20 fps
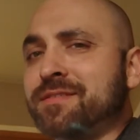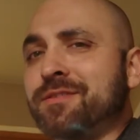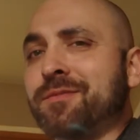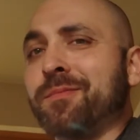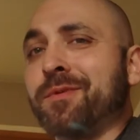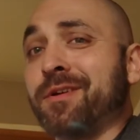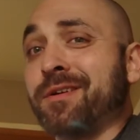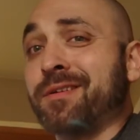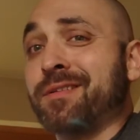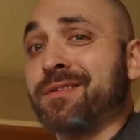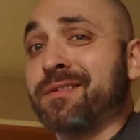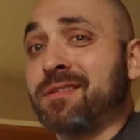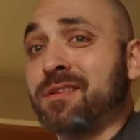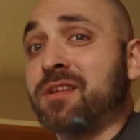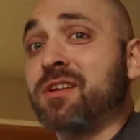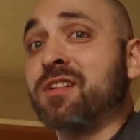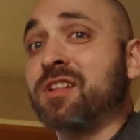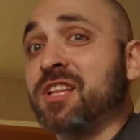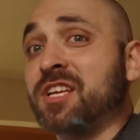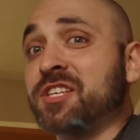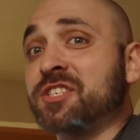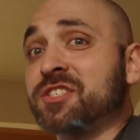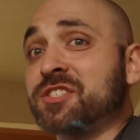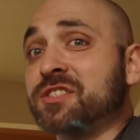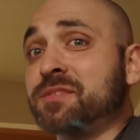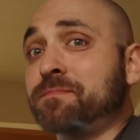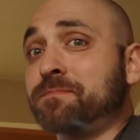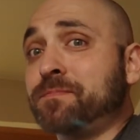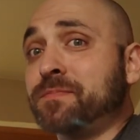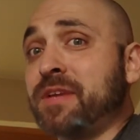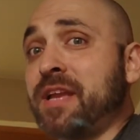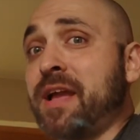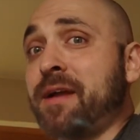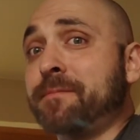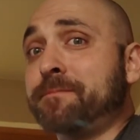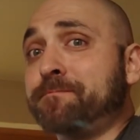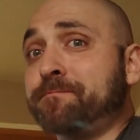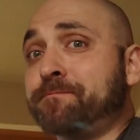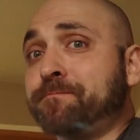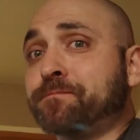super delish. Yeah.
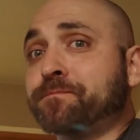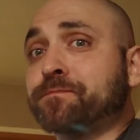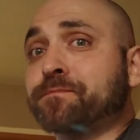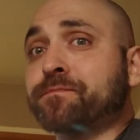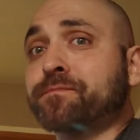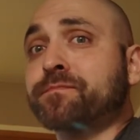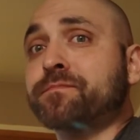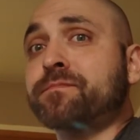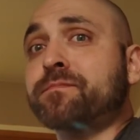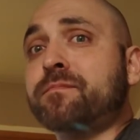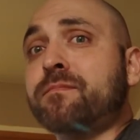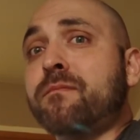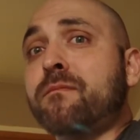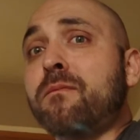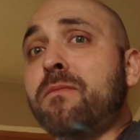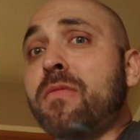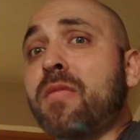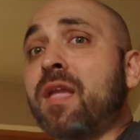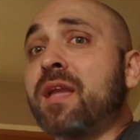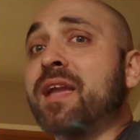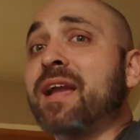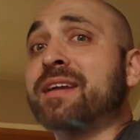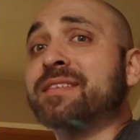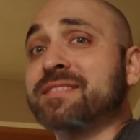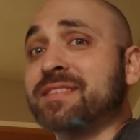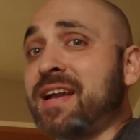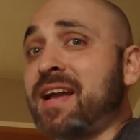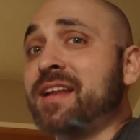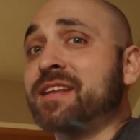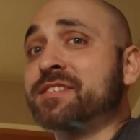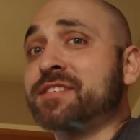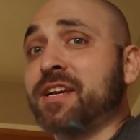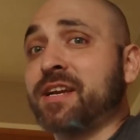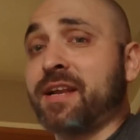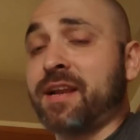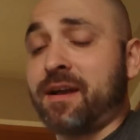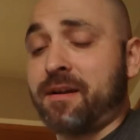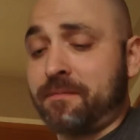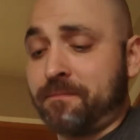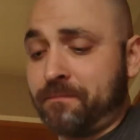You guys got to check
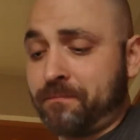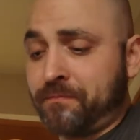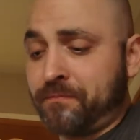it out.